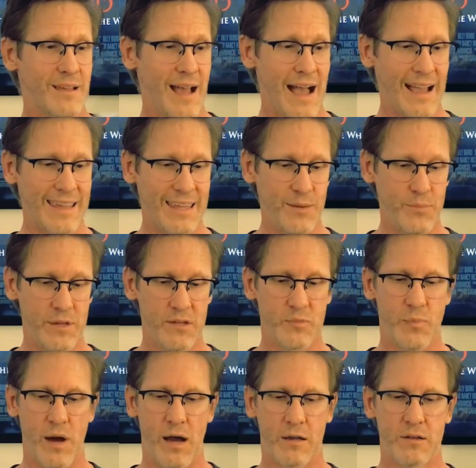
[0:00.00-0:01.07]
I keep these
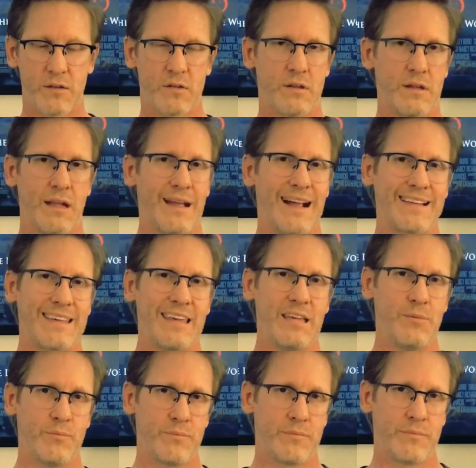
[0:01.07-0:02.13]
boxes, and then I keep